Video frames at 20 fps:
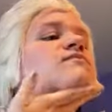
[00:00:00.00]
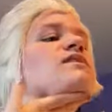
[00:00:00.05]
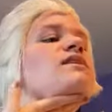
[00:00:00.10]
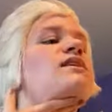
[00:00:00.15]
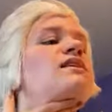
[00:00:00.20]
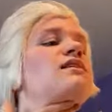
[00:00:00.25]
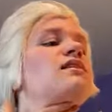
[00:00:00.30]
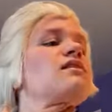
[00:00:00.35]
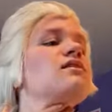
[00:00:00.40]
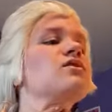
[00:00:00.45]

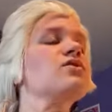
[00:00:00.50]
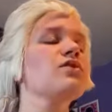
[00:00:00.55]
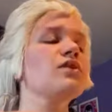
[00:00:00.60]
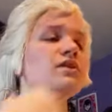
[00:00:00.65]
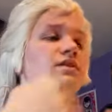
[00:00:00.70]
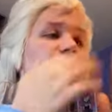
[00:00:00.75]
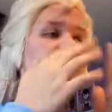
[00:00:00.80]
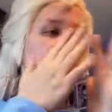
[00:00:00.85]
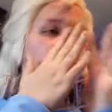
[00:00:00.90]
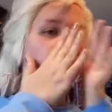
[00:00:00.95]
and
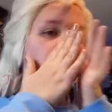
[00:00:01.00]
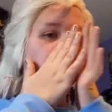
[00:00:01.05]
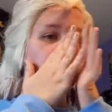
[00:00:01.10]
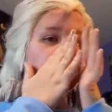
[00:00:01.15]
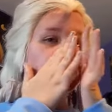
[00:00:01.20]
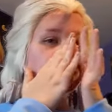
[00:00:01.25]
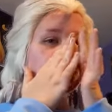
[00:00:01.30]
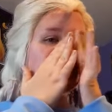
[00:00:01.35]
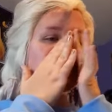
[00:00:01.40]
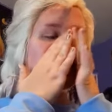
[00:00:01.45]
creates a nice
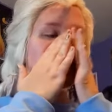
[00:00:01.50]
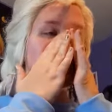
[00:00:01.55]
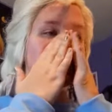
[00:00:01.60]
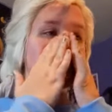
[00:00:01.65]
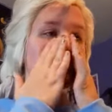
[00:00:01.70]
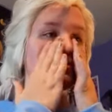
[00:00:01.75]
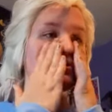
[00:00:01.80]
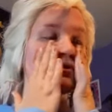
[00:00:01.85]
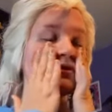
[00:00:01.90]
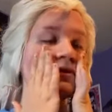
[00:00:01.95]

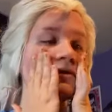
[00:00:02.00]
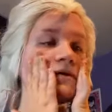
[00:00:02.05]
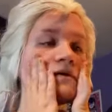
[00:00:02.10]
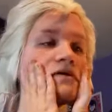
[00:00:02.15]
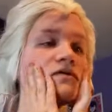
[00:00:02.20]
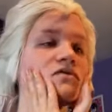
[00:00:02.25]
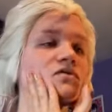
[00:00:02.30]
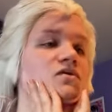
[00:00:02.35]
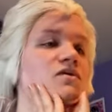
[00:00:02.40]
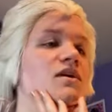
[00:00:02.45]
smooth look
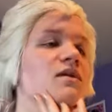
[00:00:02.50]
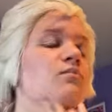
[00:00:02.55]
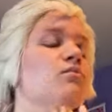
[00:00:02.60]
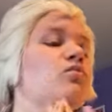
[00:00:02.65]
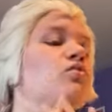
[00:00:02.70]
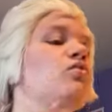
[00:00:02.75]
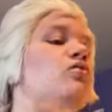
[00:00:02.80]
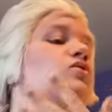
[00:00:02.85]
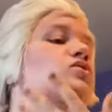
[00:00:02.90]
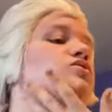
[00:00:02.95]
so that
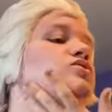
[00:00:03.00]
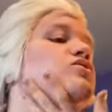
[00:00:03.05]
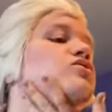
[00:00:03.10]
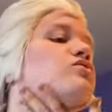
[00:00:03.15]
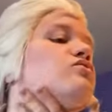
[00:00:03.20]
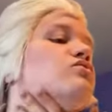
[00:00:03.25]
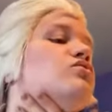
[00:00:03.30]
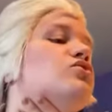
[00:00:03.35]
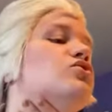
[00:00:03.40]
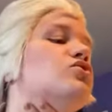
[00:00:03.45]
pores
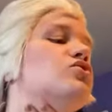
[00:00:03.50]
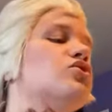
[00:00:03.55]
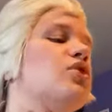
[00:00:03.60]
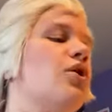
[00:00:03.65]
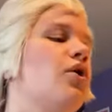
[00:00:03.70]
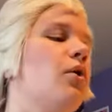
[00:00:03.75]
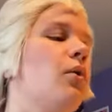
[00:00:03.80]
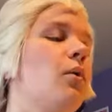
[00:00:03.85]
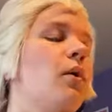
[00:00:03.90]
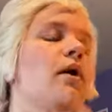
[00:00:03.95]
don't
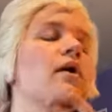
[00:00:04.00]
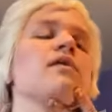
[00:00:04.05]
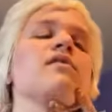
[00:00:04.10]
show.